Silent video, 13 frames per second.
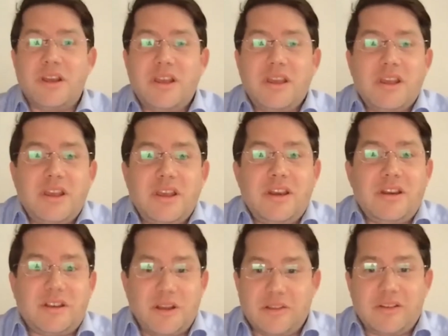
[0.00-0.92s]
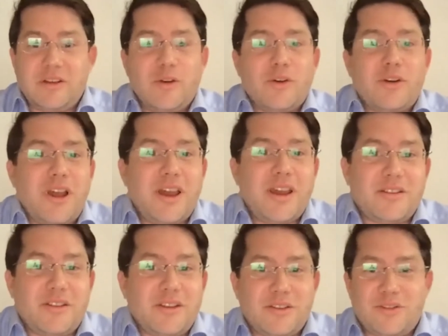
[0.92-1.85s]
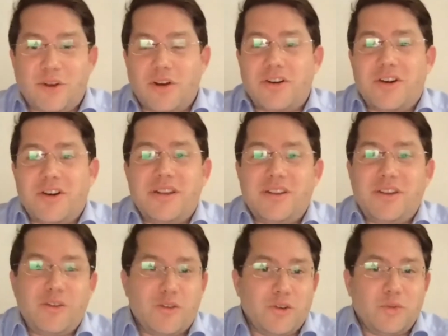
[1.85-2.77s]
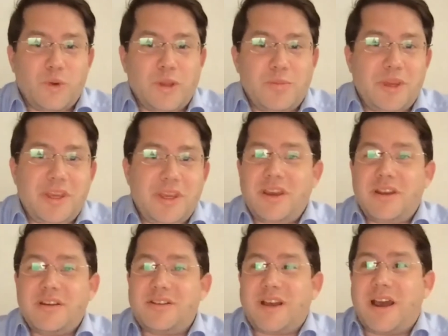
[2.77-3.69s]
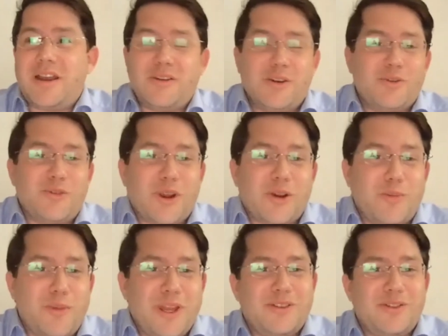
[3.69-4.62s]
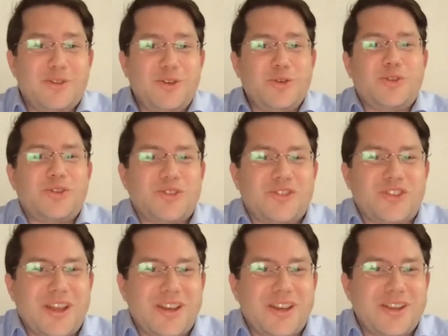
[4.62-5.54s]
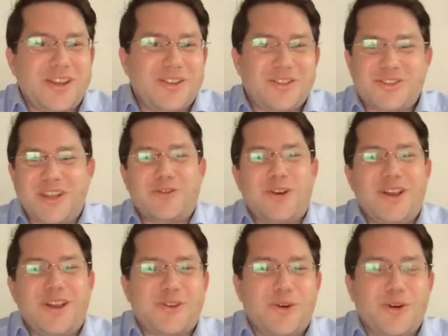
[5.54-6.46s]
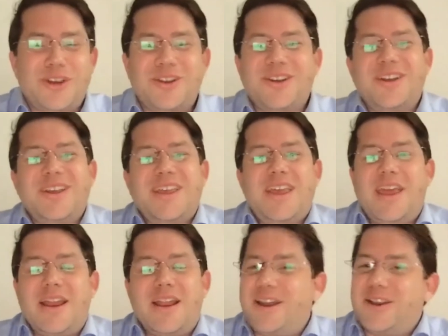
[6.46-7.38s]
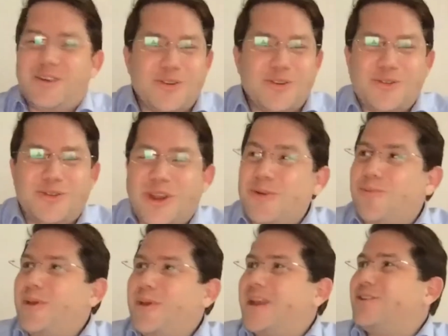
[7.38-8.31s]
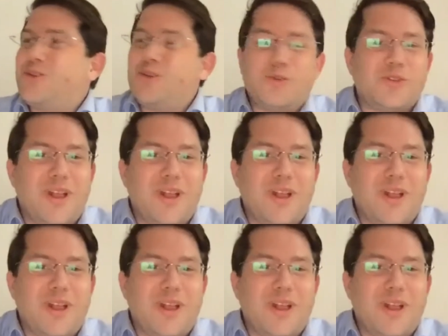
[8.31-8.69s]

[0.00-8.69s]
it doesn't look like the dollar and the euro will be, and I don't recommend to use a Chinese centralized coin, and I don't recommend to use LIBOR for